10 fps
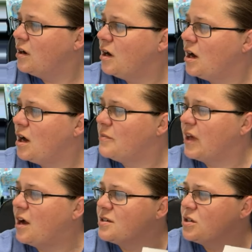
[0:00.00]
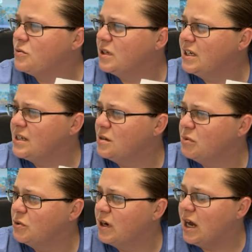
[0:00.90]
Uh, they also released the
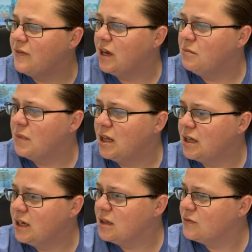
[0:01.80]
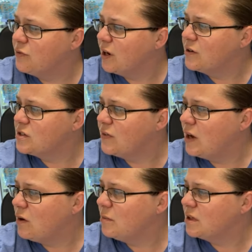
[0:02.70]
blue agave and melon in the fragrance
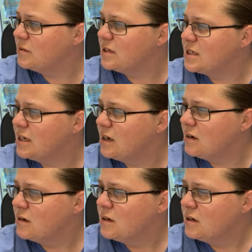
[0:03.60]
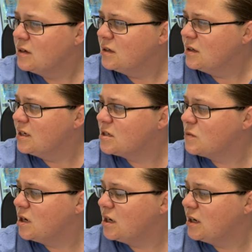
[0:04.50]
flower, but let me see here. This
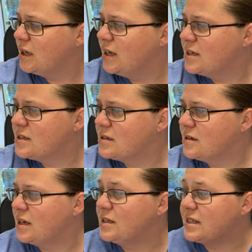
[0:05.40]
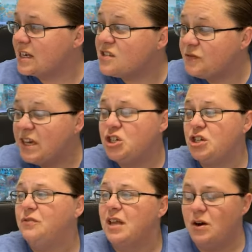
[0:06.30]
one is, it says
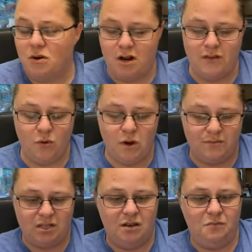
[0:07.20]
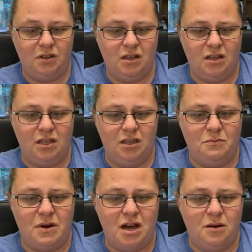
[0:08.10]
Fiji flower on the website, but I think the
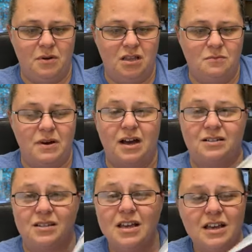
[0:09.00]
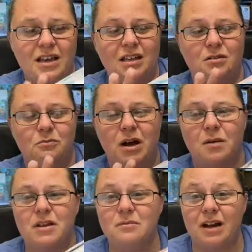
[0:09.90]
bottom on the box, yeah, the
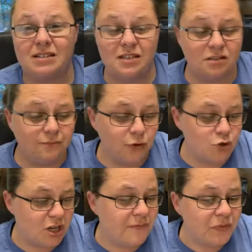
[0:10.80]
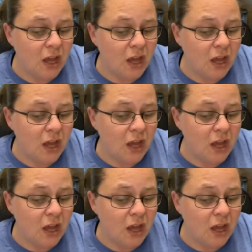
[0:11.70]
bottom on the box says Fuji.